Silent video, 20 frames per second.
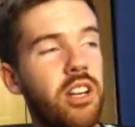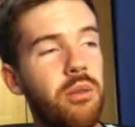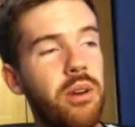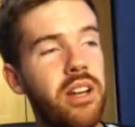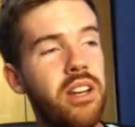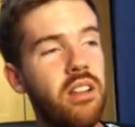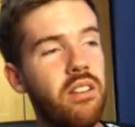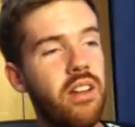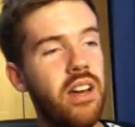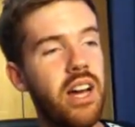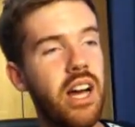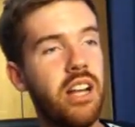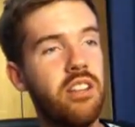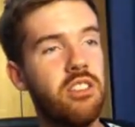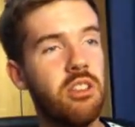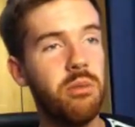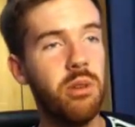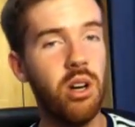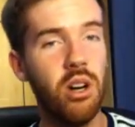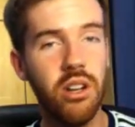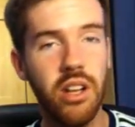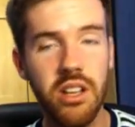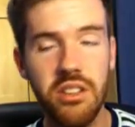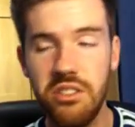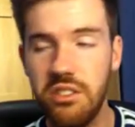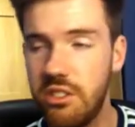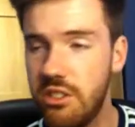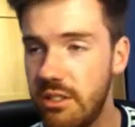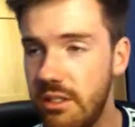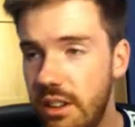going to end it there, to be
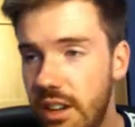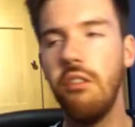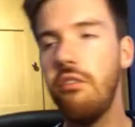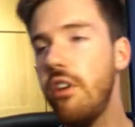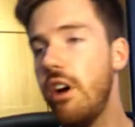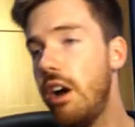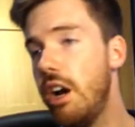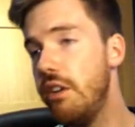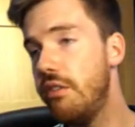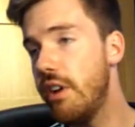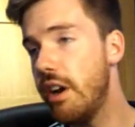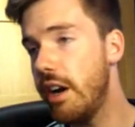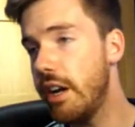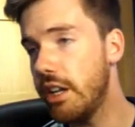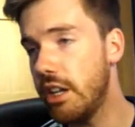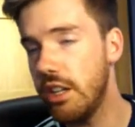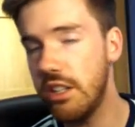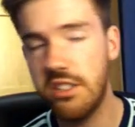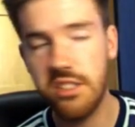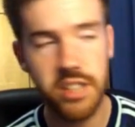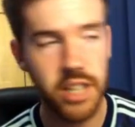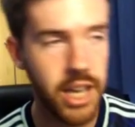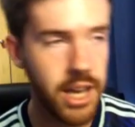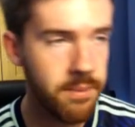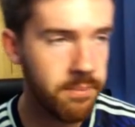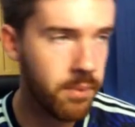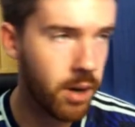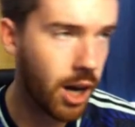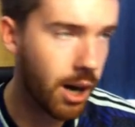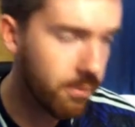honest. A very, very good
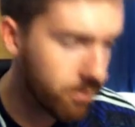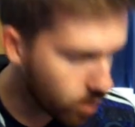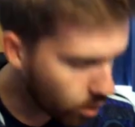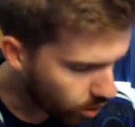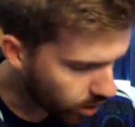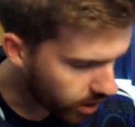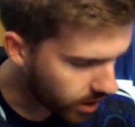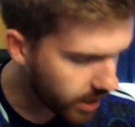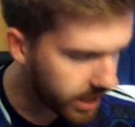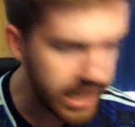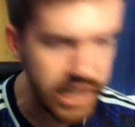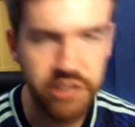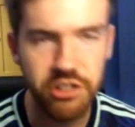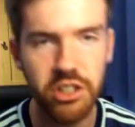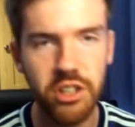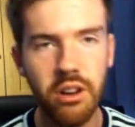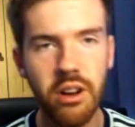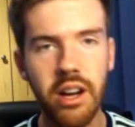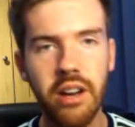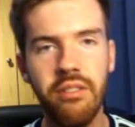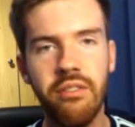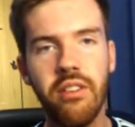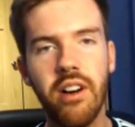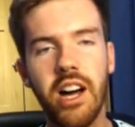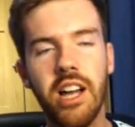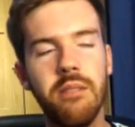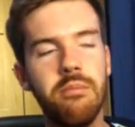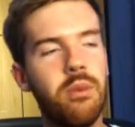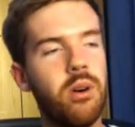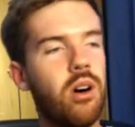team. I'm not a Leeds United
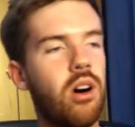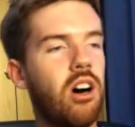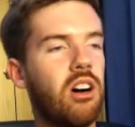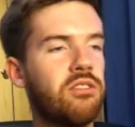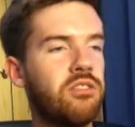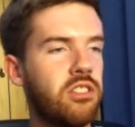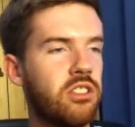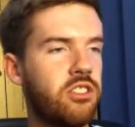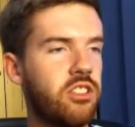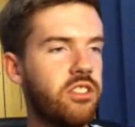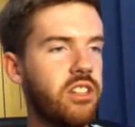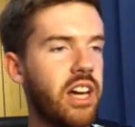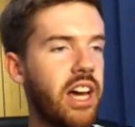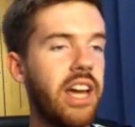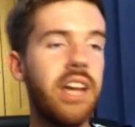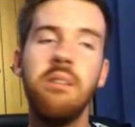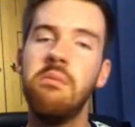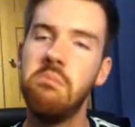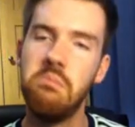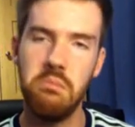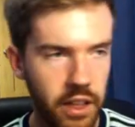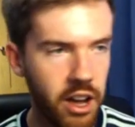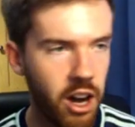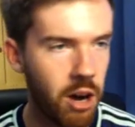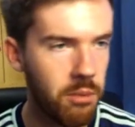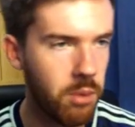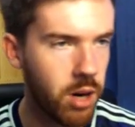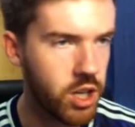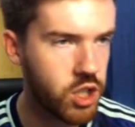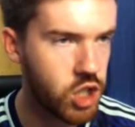fan, but after today, they
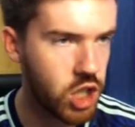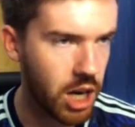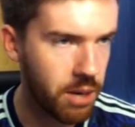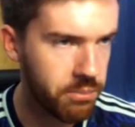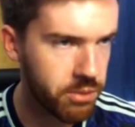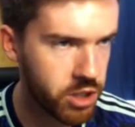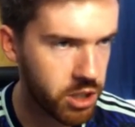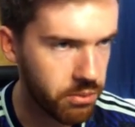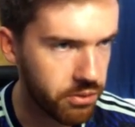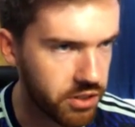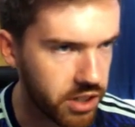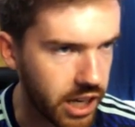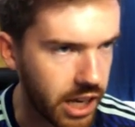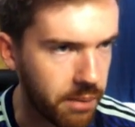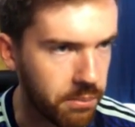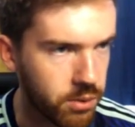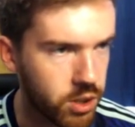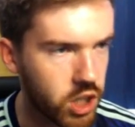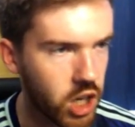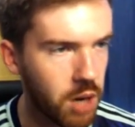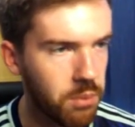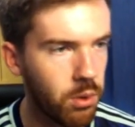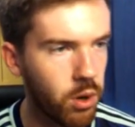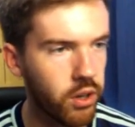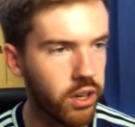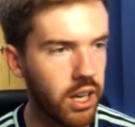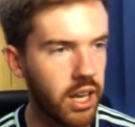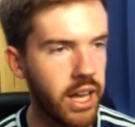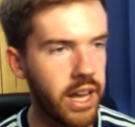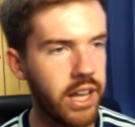are my championship team. Come
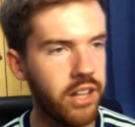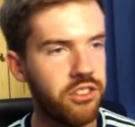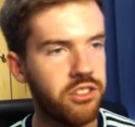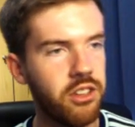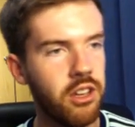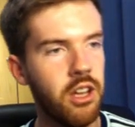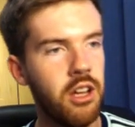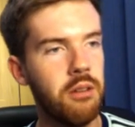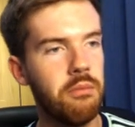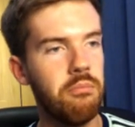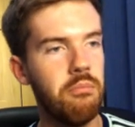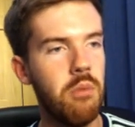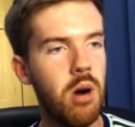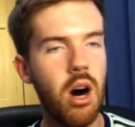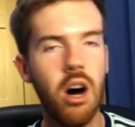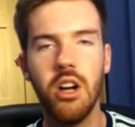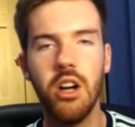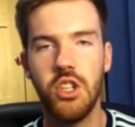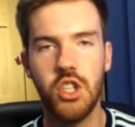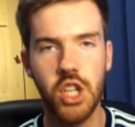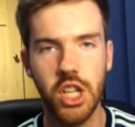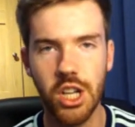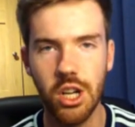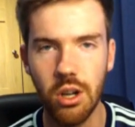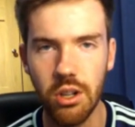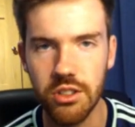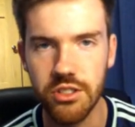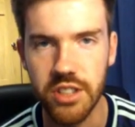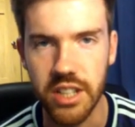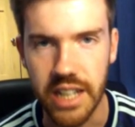on, Leeds marching
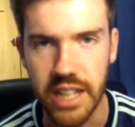on